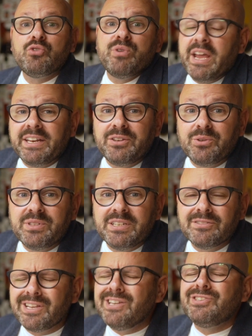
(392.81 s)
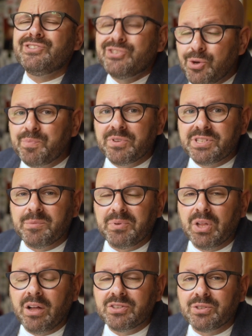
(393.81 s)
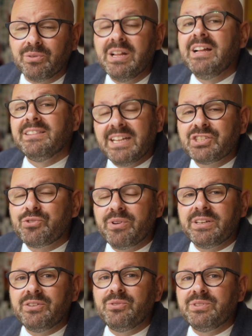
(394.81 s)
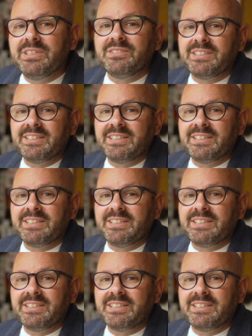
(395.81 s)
Creating new deals is super simple also. Let's create a new deal